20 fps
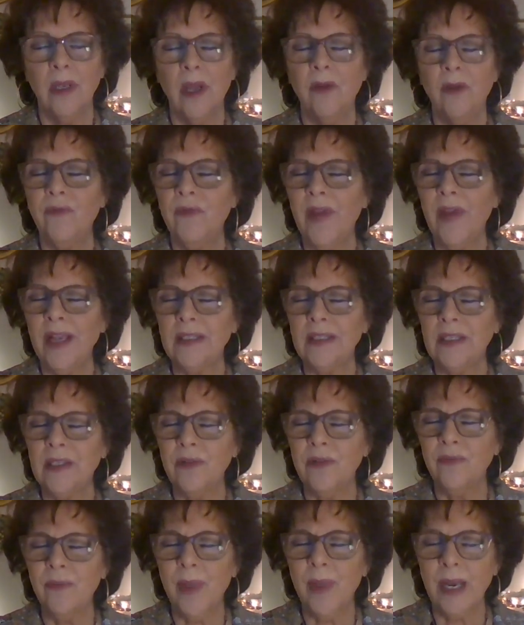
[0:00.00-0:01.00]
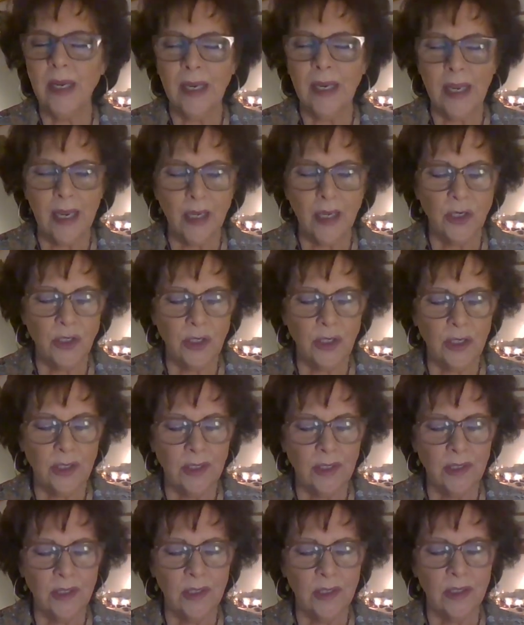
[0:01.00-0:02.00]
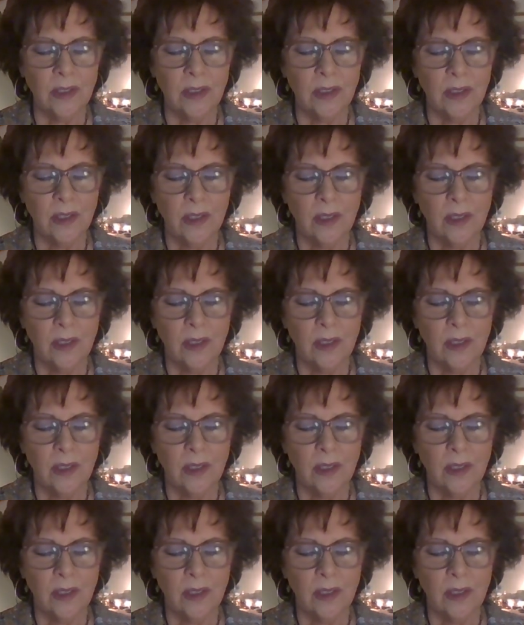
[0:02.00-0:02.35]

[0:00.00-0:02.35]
effects of medications,